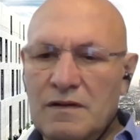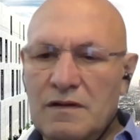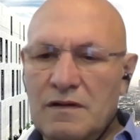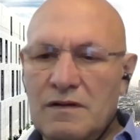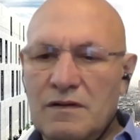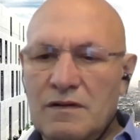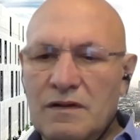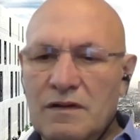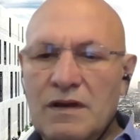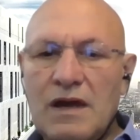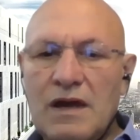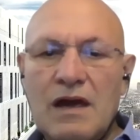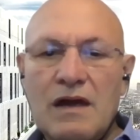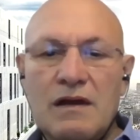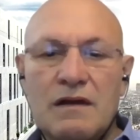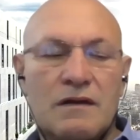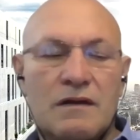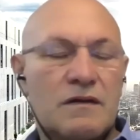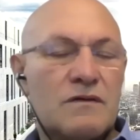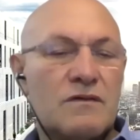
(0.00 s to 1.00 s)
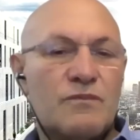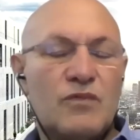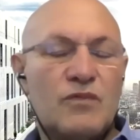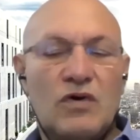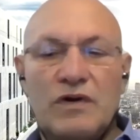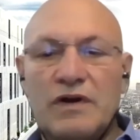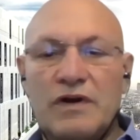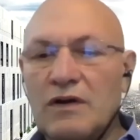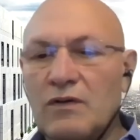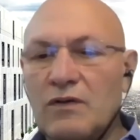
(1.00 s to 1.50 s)
Okay, good
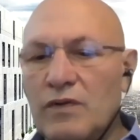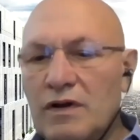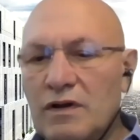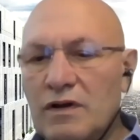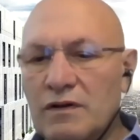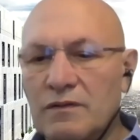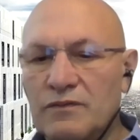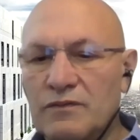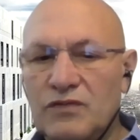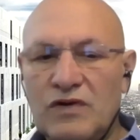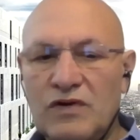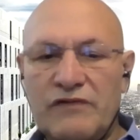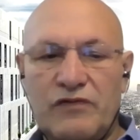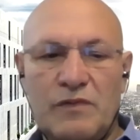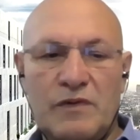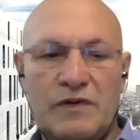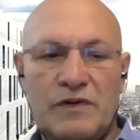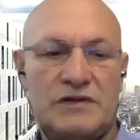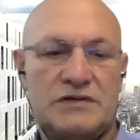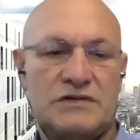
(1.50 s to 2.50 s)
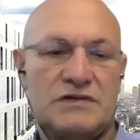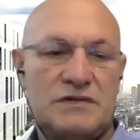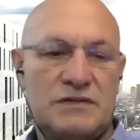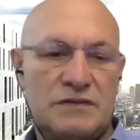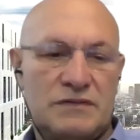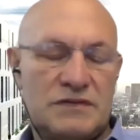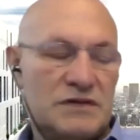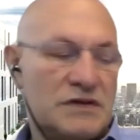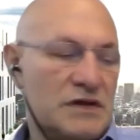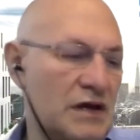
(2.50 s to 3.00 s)
morning and welcome to everybody
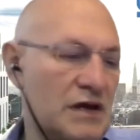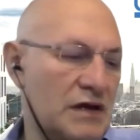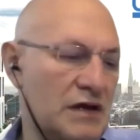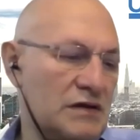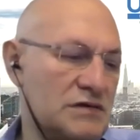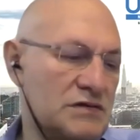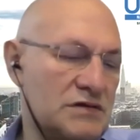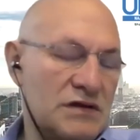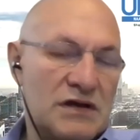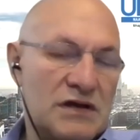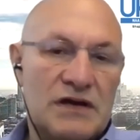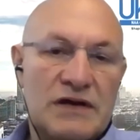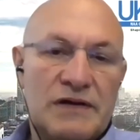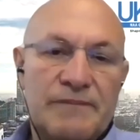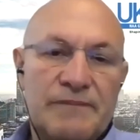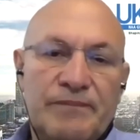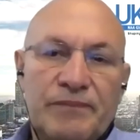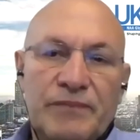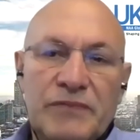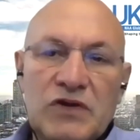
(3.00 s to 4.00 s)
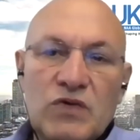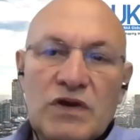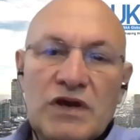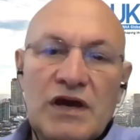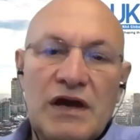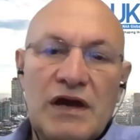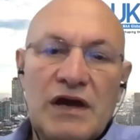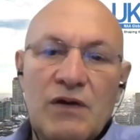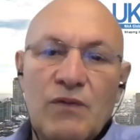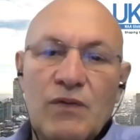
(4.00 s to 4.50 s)
to today's
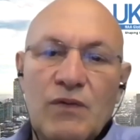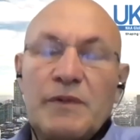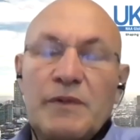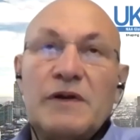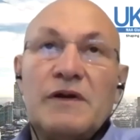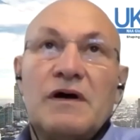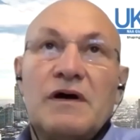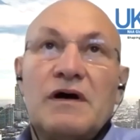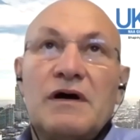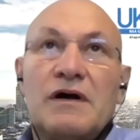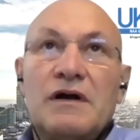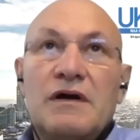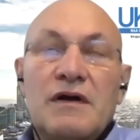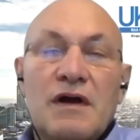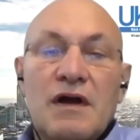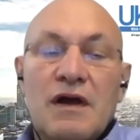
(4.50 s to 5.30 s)
UKAA webinar